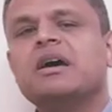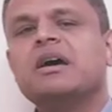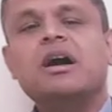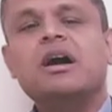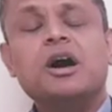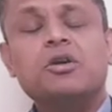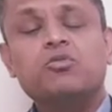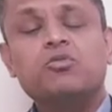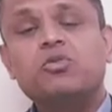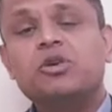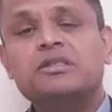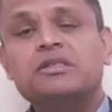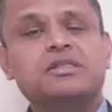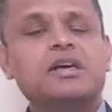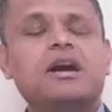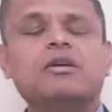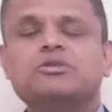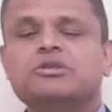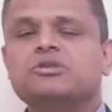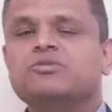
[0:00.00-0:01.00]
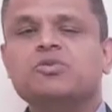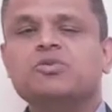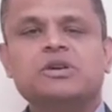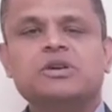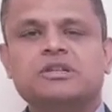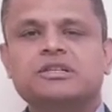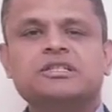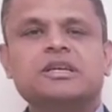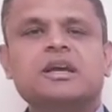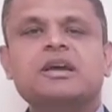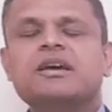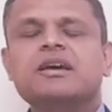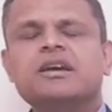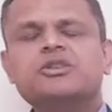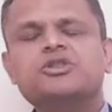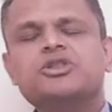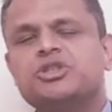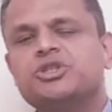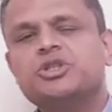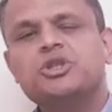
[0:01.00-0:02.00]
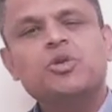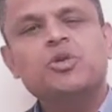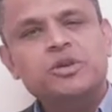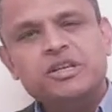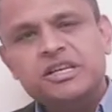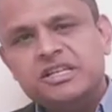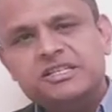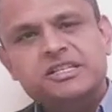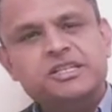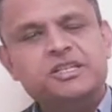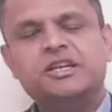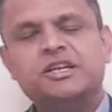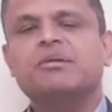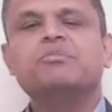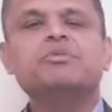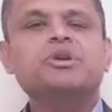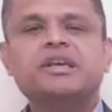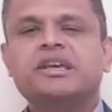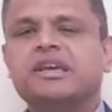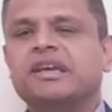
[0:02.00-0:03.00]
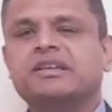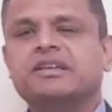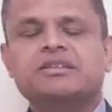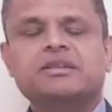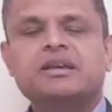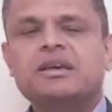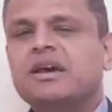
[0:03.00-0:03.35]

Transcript: are worth 1,000 words. It's just so easy to communicate.